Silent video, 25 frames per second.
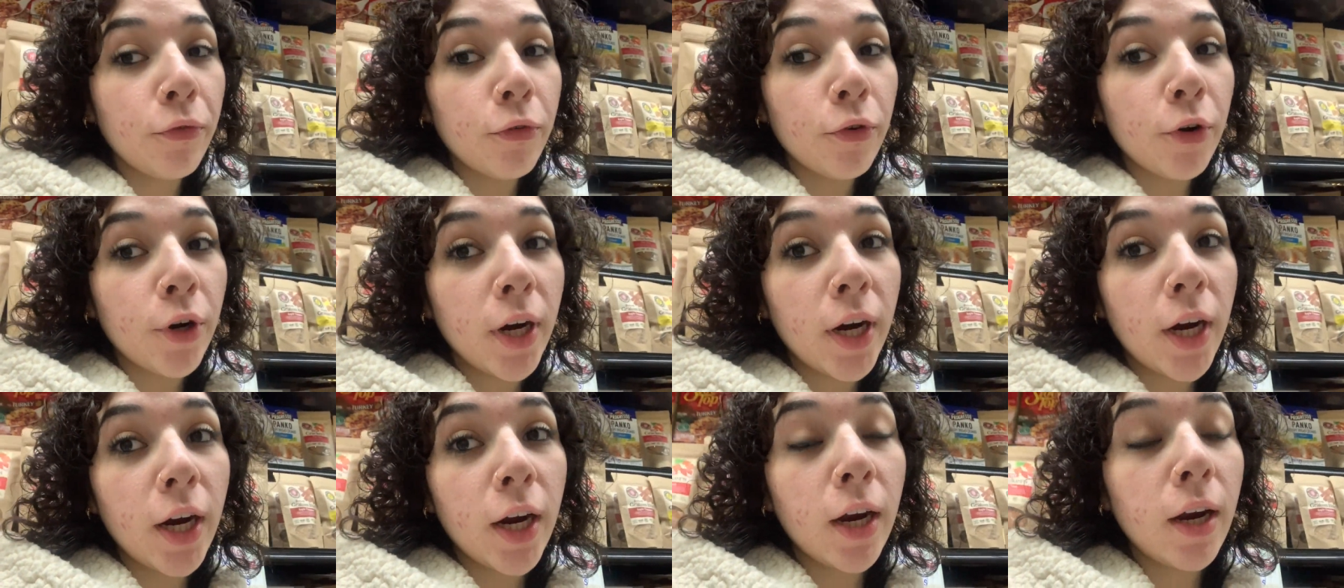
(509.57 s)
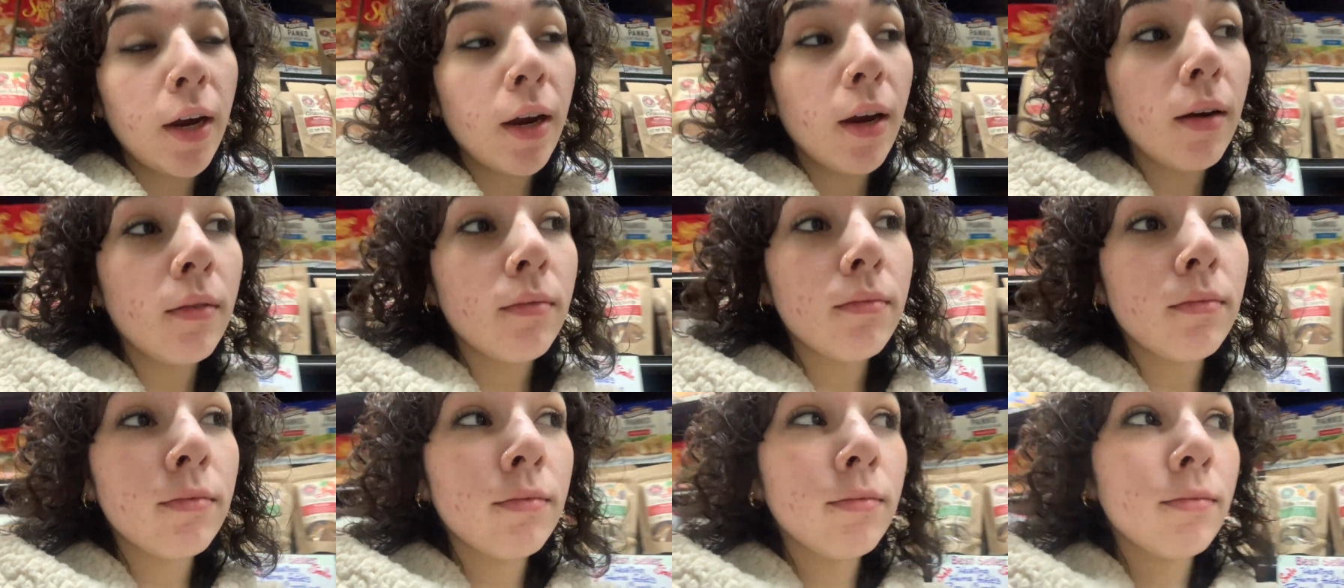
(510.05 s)
free.
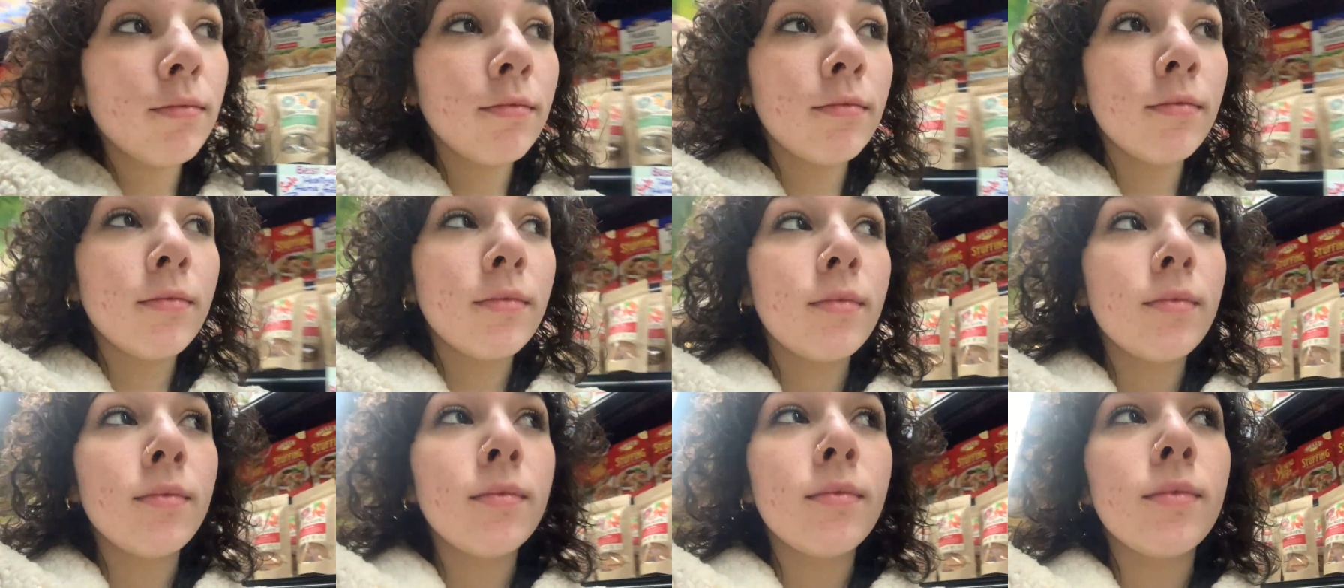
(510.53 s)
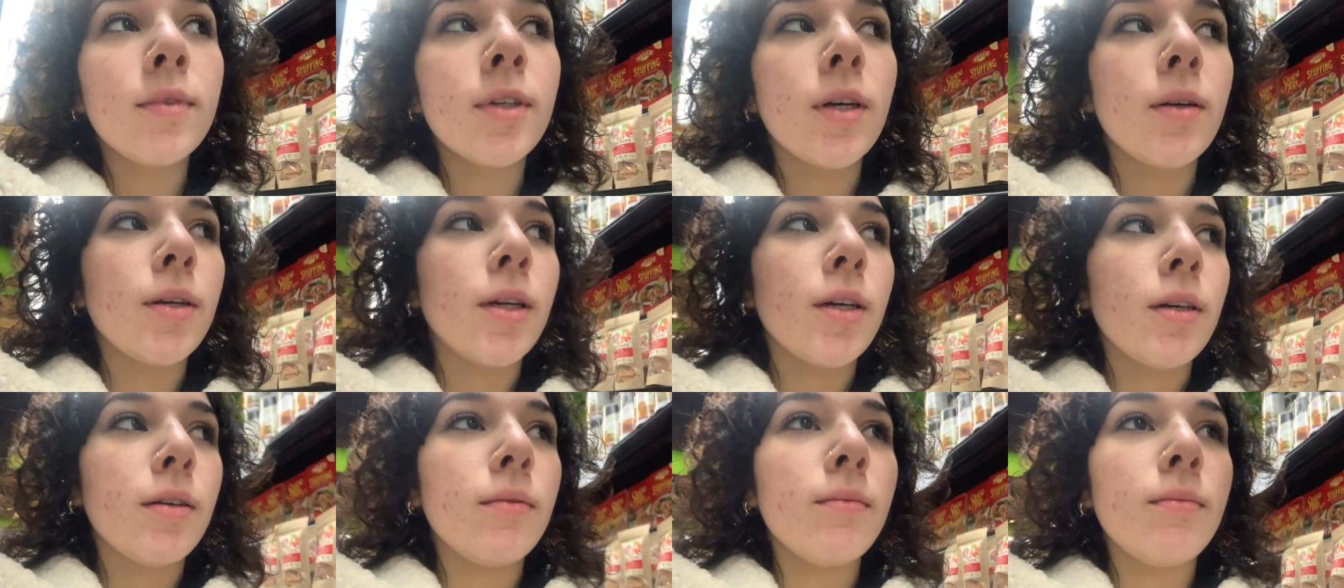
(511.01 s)

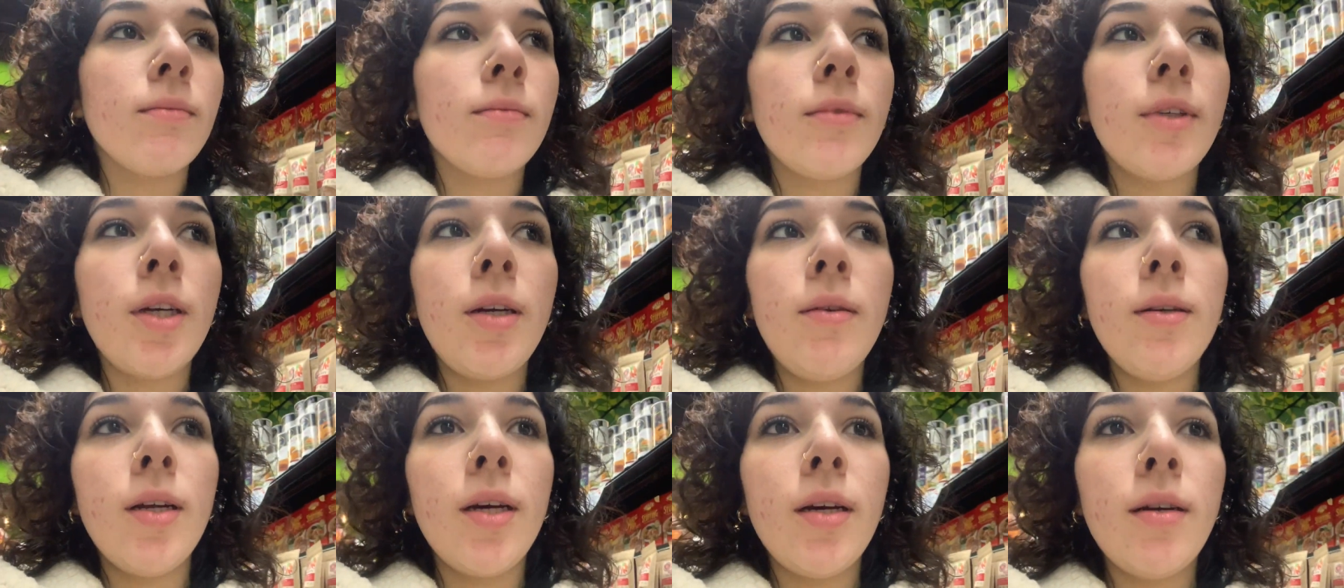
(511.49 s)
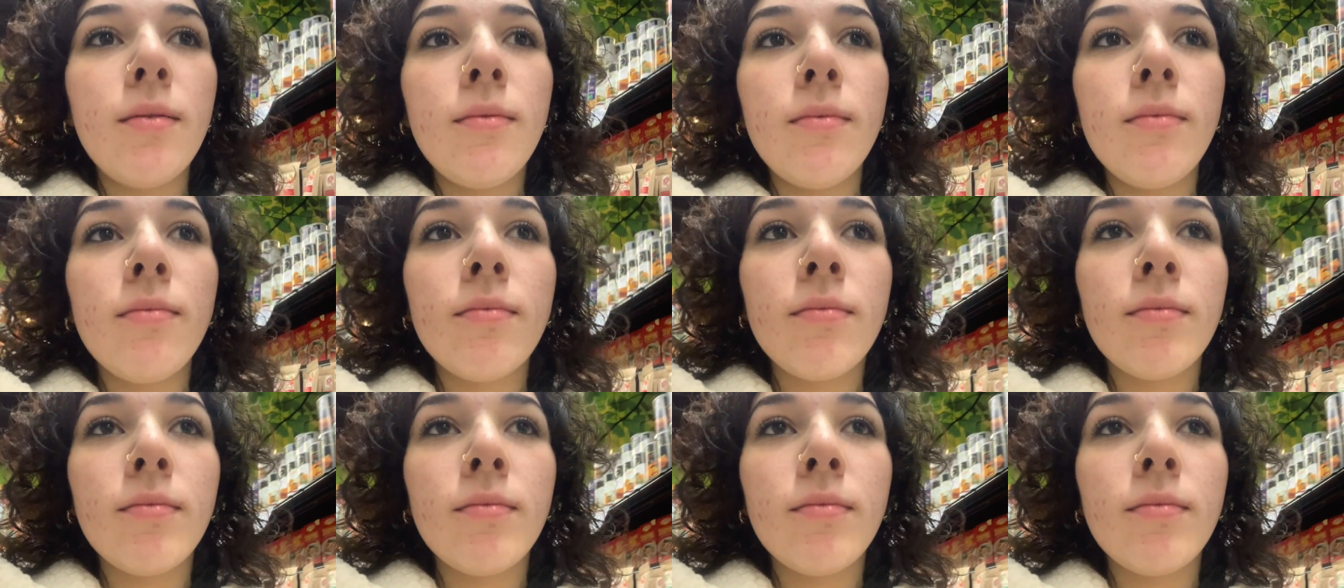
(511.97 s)
Don't know. Don't know.